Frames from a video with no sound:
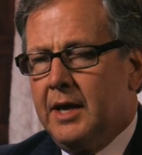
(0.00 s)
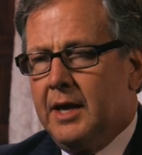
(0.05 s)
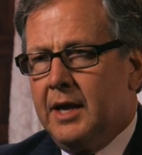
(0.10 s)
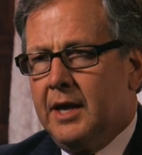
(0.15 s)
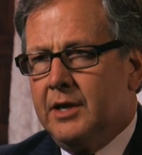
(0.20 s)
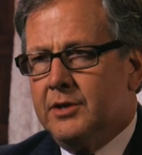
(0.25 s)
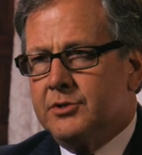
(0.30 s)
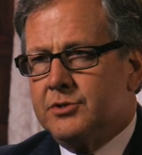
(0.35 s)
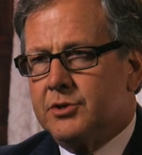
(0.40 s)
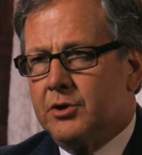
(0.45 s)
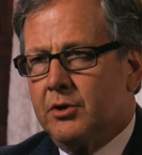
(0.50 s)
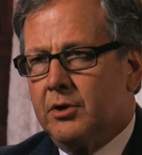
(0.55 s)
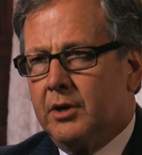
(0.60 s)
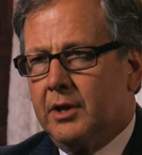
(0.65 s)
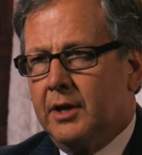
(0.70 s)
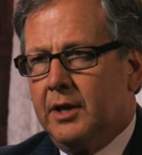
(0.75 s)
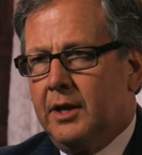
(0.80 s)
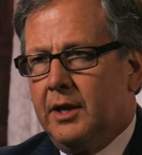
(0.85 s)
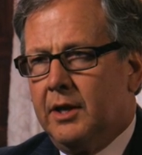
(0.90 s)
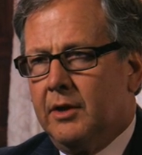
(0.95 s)
And
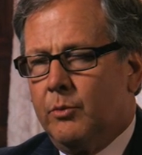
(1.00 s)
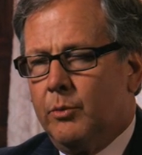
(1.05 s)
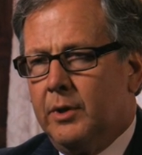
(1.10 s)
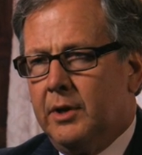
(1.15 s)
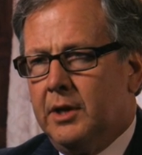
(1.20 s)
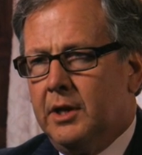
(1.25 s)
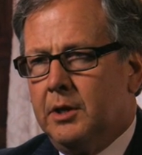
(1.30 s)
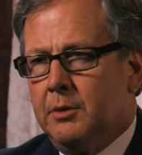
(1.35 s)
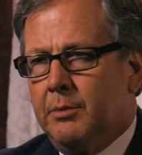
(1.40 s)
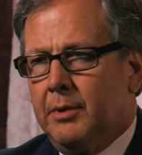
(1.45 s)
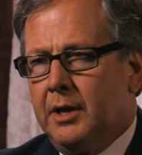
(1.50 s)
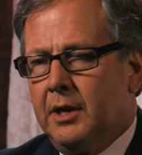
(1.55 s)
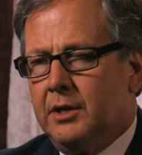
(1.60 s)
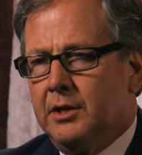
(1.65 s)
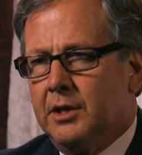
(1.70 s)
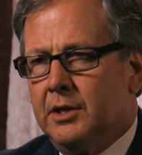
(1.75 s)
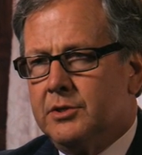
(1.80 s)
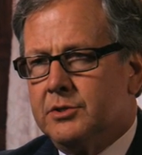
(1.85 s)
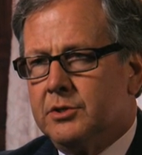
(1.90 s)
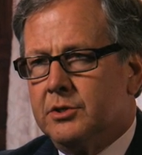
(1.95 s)
certainly, we need to pay
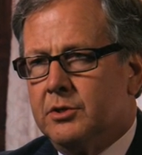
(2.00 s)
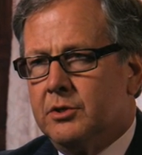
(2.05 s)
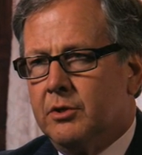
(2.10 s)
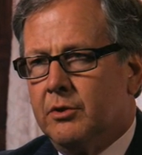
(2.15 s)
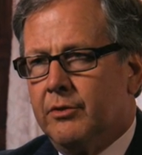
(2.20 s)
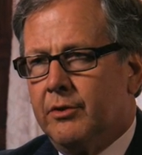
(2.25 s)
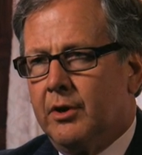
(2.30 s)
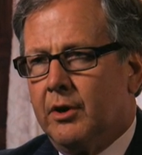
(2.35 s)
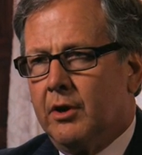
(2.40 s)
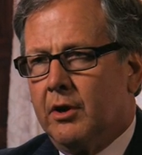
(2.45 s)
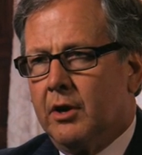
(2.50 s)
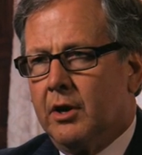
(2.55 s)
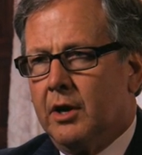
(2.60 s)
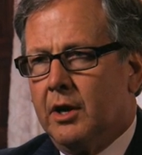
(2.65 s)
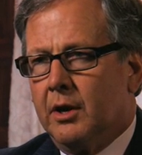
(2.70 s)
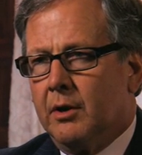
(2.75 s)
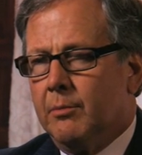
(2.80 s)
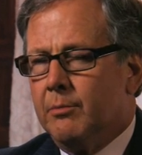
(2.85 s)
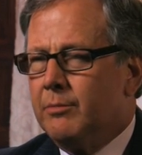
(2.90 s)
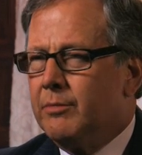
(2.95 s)
attention to their,
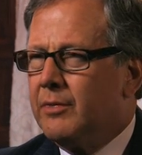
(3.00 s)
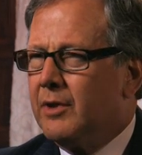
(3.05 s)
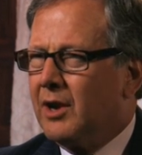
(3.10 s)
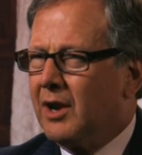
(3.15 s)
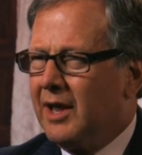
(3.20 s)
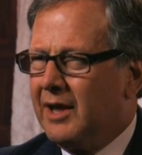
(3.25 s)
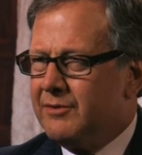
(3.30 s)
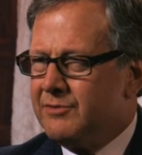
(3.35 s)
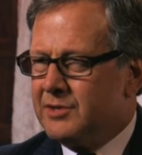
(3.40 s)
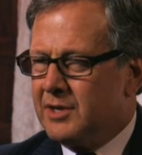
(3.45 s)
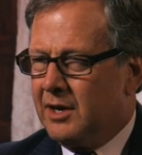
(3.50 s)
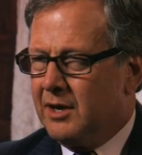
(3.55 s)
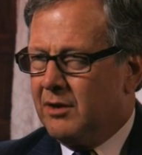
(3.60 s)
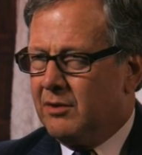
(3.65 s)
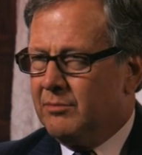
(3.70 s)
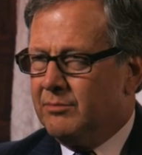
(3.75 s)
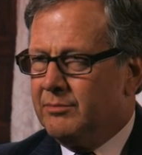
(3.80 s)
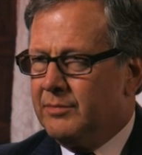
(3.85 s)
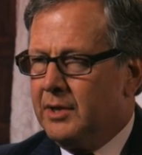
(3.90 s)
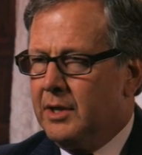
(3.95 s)
uh, their lifestyle,
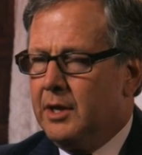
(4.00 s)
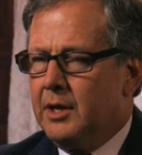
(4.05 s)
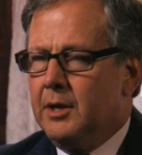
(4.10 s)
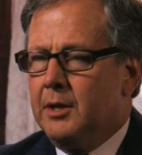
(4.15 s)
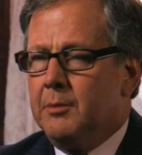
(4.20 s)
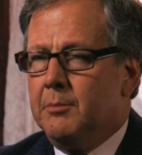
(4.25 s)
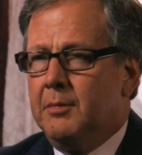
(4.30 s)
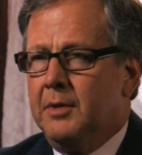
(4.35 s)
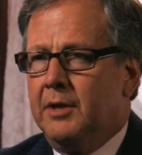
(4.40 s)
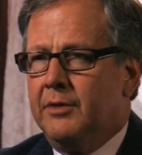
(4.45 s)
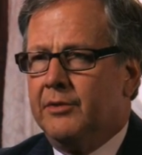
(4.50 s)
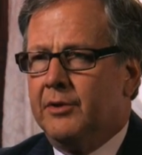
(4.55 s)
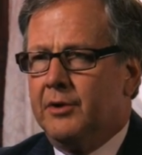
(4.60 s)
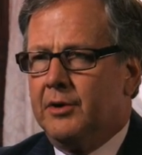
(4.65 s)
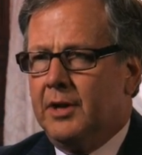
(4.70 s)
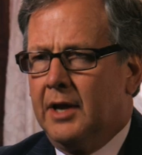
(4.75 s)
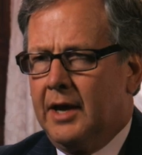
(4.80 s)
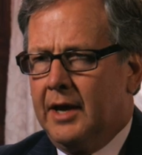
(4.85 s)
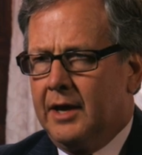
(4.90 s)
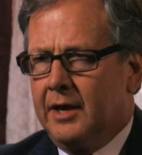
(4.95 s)
meaning their
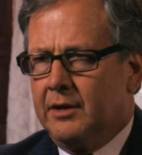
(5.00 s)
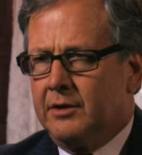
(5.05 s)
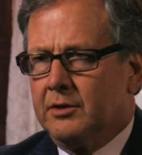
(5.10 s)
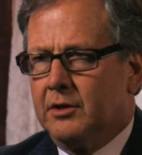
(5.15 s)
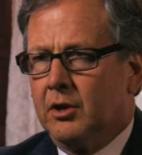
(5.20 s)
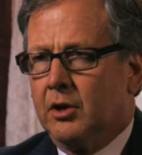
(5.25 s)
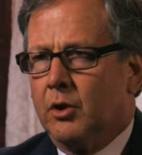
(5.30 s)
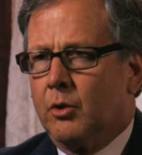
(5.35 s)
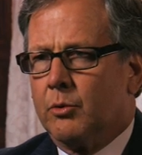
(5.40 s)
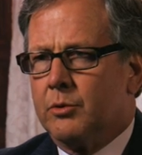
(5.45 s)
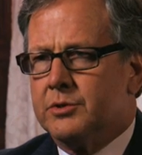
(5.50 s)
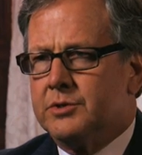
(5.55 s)
diet, a lower